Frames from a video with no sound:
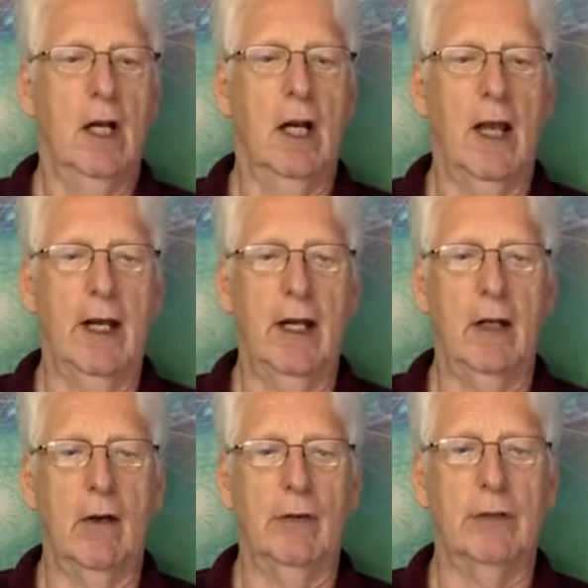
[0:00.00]

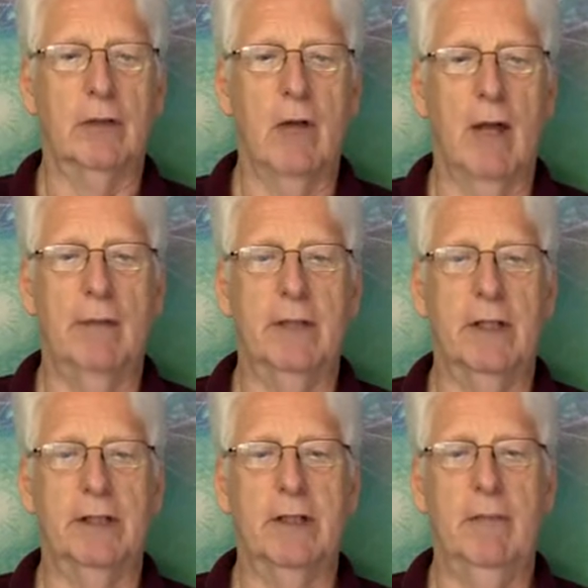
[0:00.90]
letting go describes
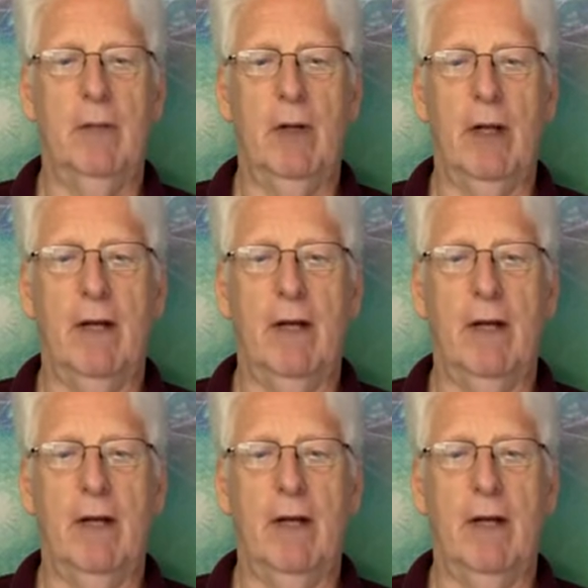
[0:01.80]
a simple